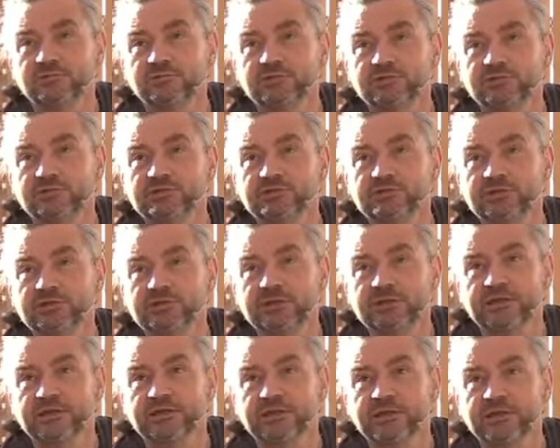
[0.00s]

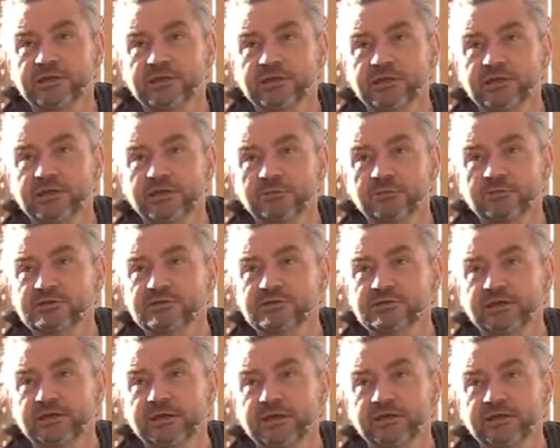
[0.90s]
Tuesday,
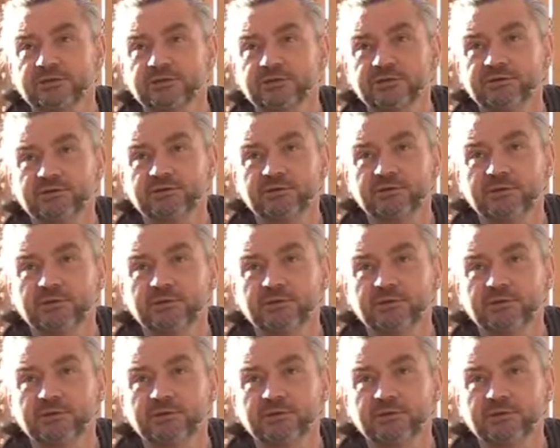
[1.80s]
what's the date?